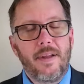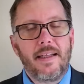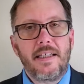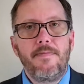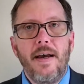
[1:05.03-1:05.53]

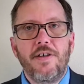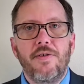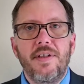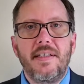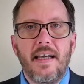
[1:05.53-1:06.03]
let's measure
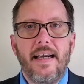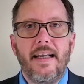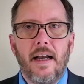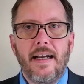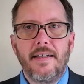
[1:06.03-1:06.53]
the
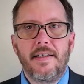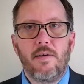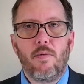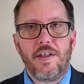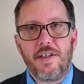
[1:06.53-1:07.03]
zeitgeist in
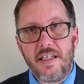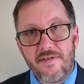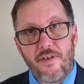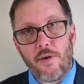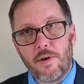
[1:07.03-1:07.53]
which these
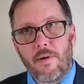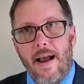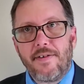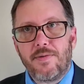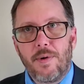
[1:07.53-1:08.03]

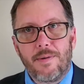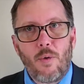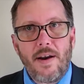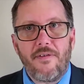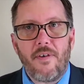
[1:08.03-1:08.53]
photographs were,
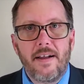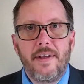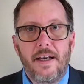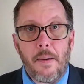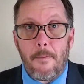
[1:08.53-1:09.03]
quite frankly,
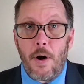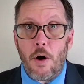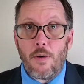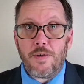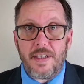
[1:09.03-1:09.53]

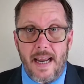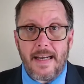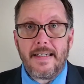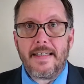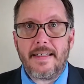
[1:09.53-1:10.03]
composed
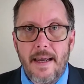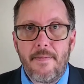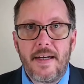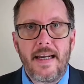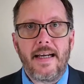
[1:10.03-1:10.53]
and
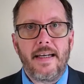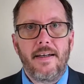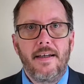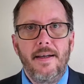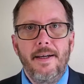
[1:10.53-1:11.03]
disseminated.
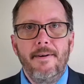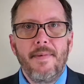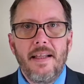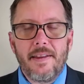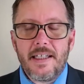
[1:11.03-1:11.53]

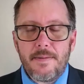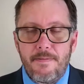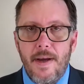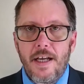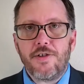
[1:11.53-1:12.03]
Let's
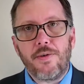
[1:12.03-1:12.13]
measure